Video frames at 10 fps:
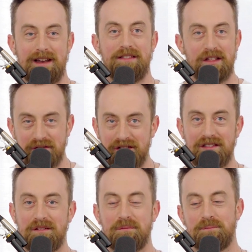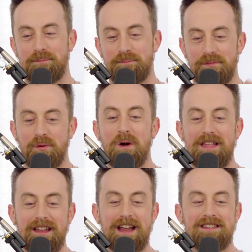And this was the way
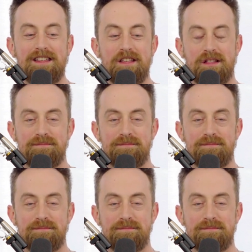that I did this,